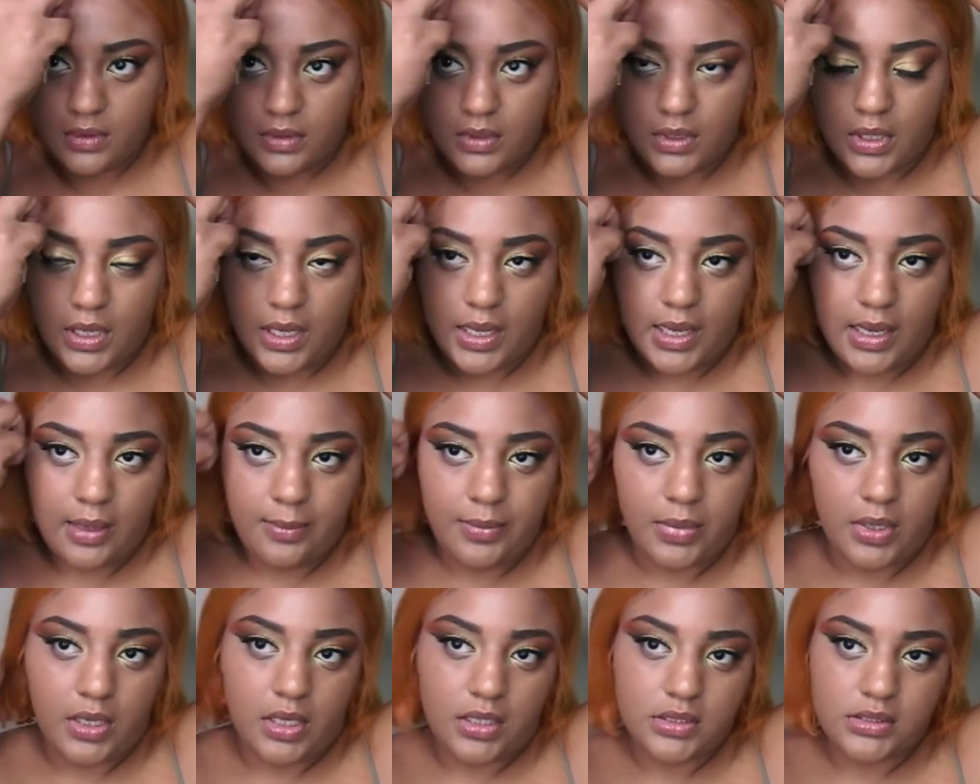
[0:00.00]
Okay, I
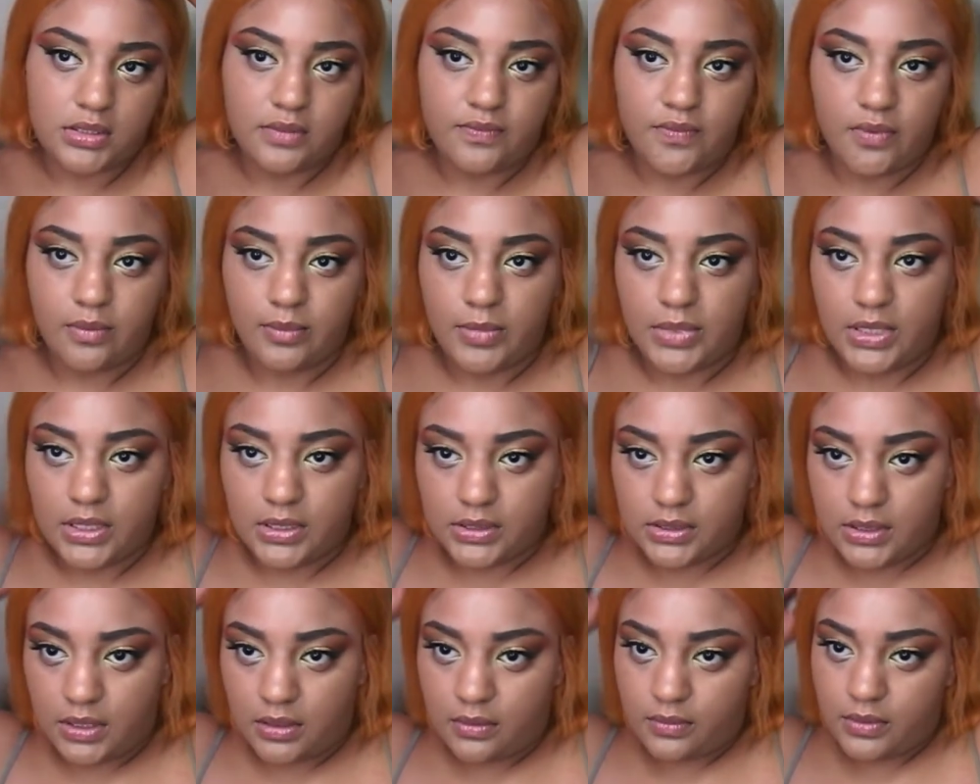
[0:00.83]
paused for a minute
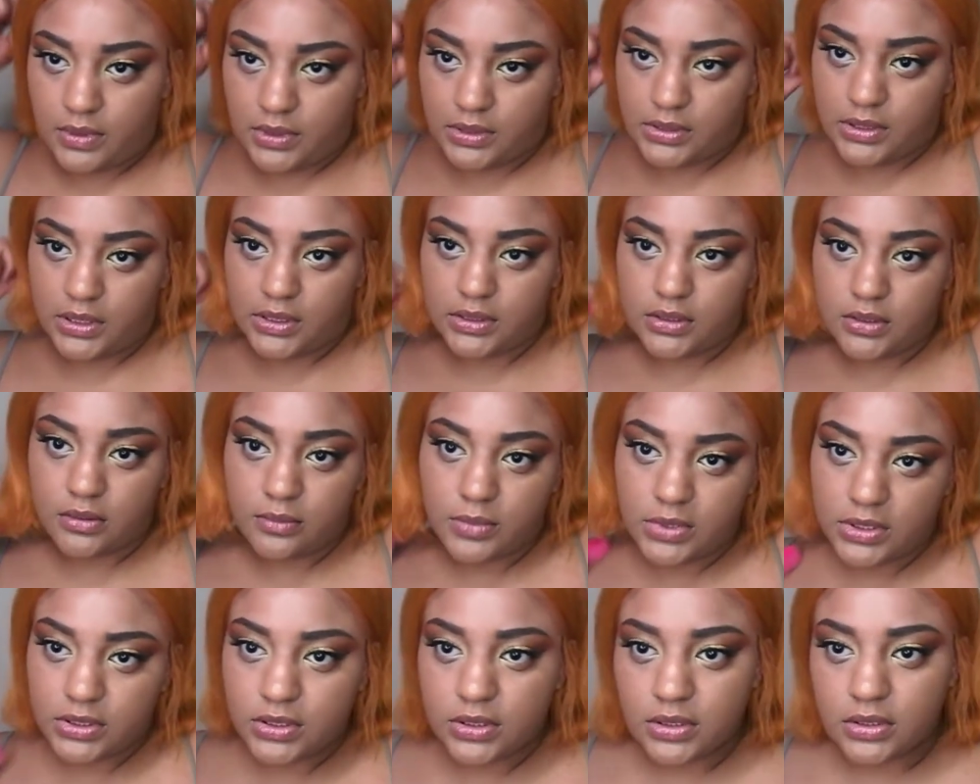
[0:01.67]
because I don't want to take too
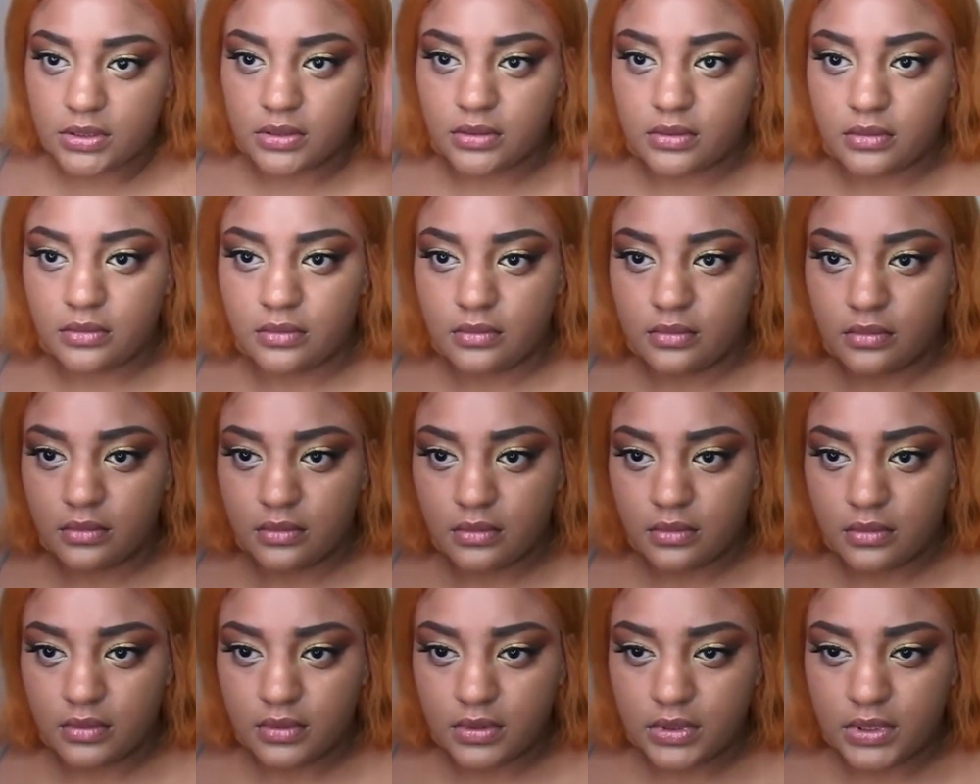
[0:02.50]
much
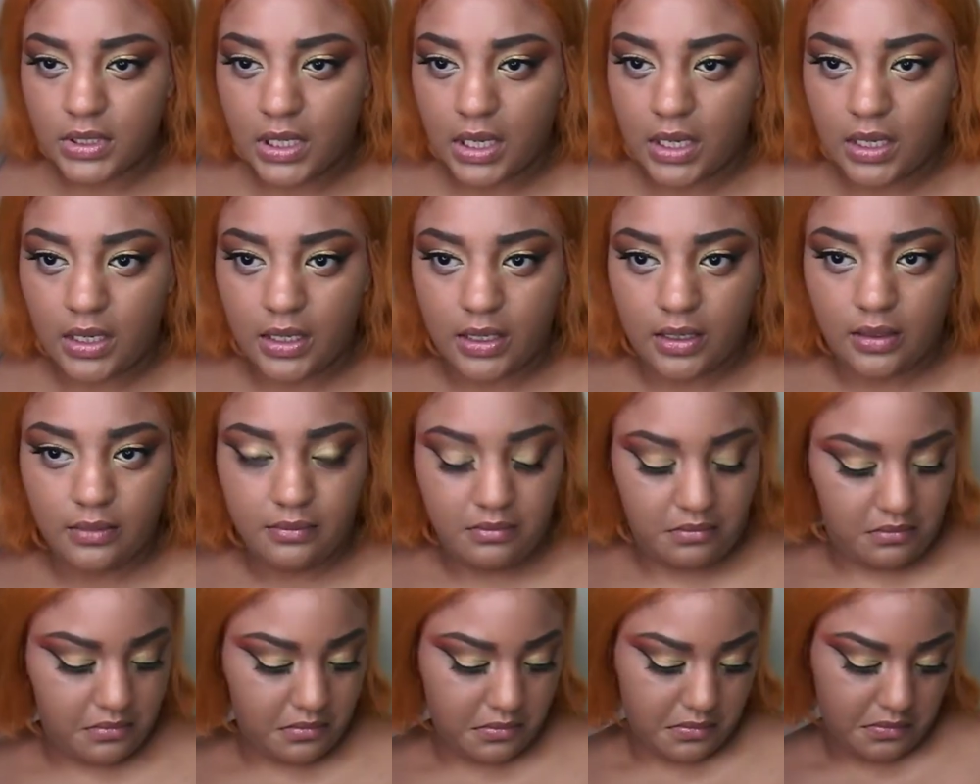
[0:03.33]
time
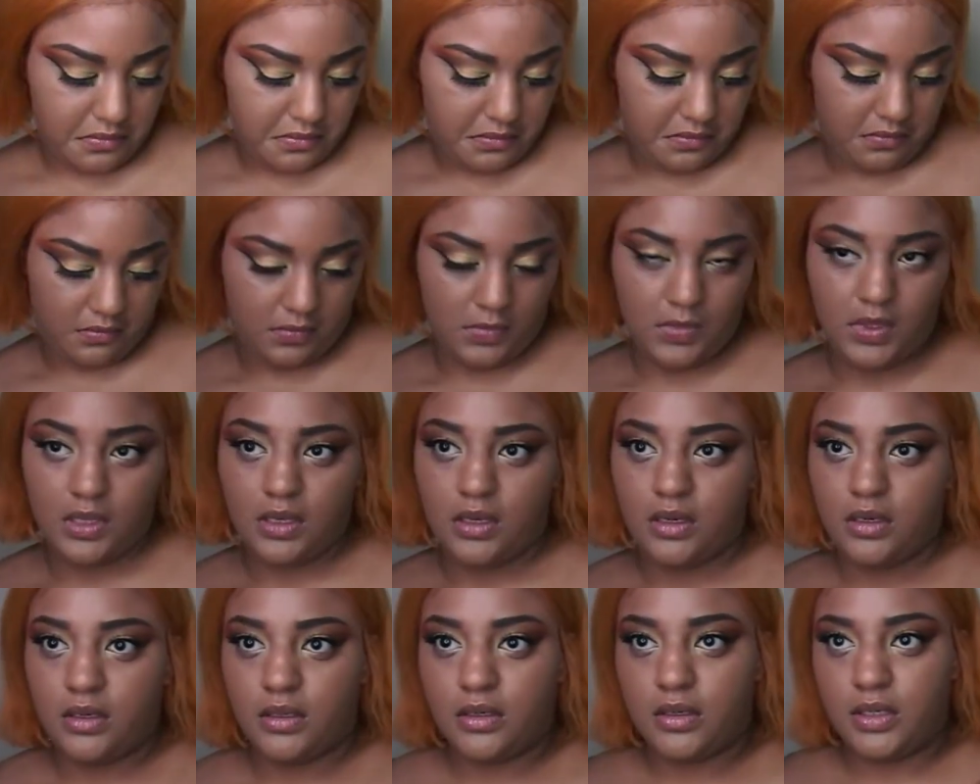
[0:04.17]

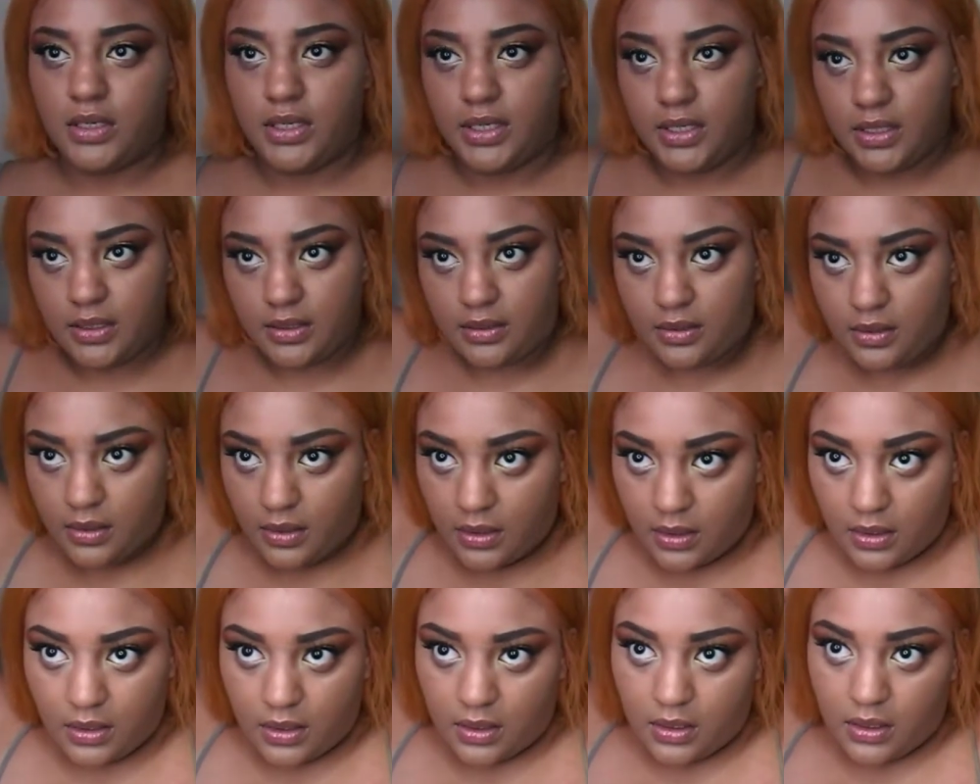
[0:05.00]
on it.
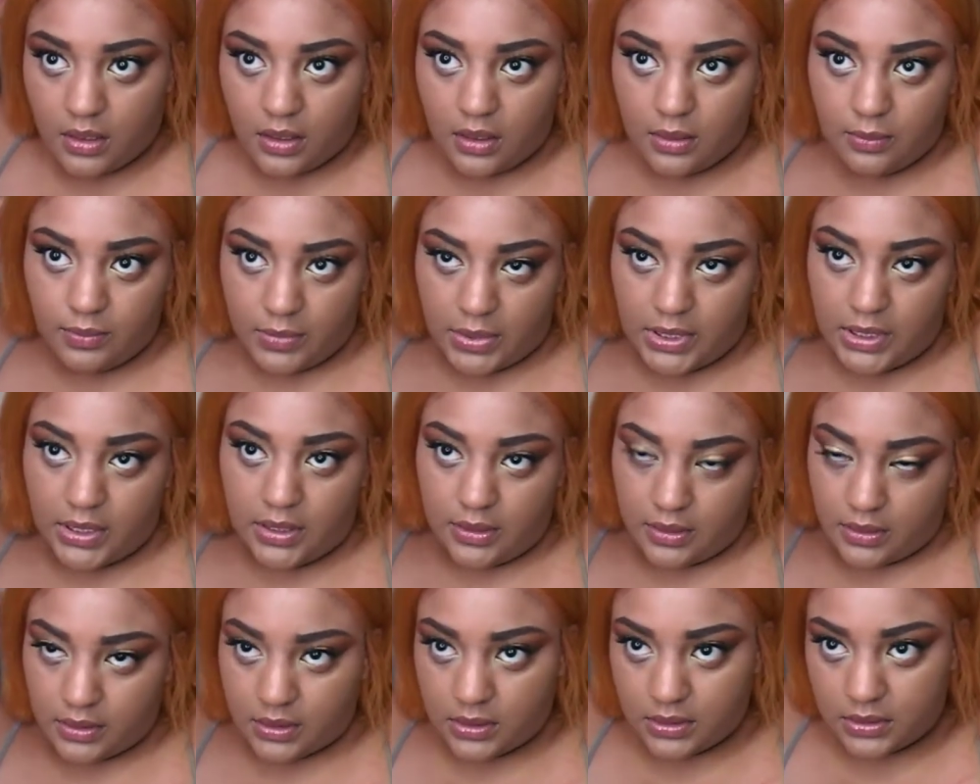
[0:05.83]
But
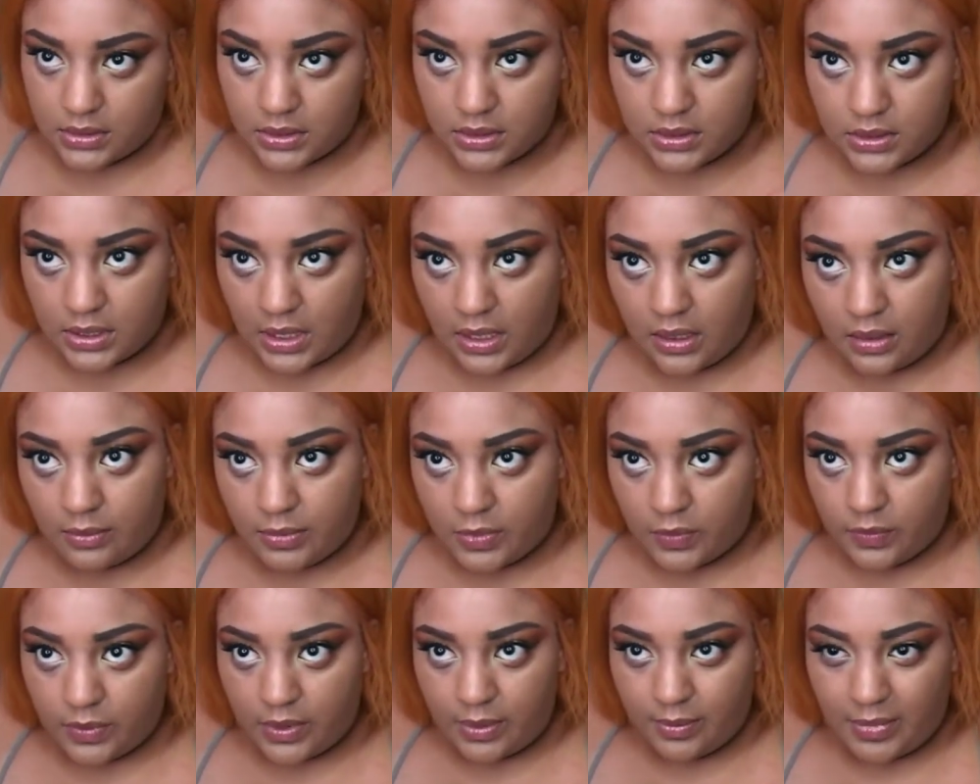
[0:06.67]
this is how I'm
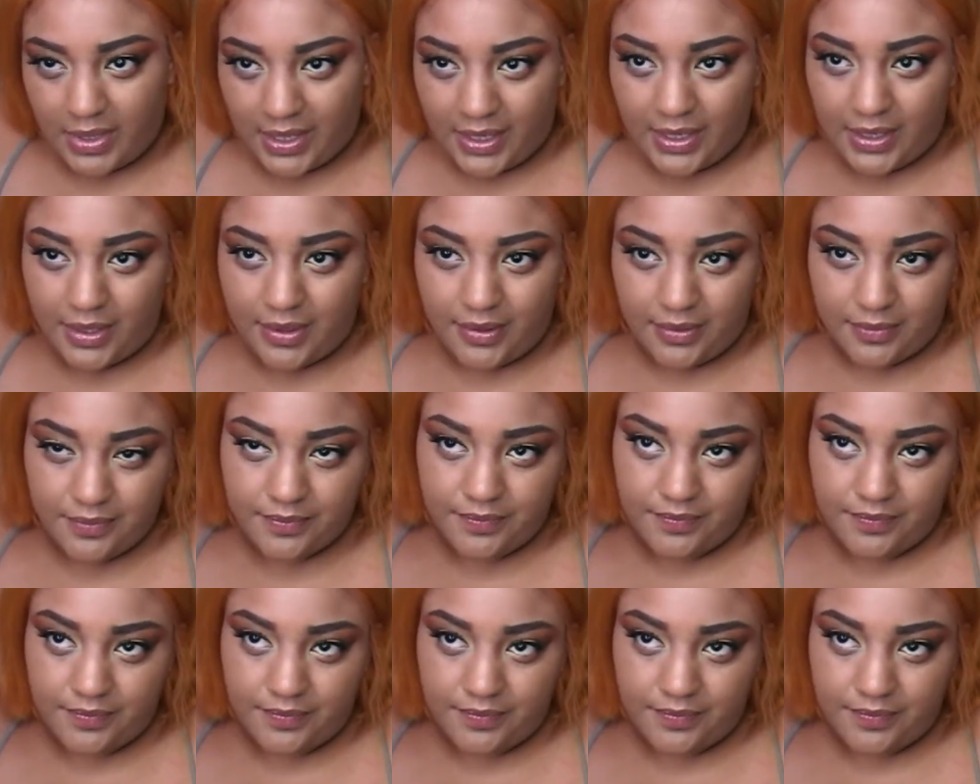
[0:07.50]
going to wear my hair.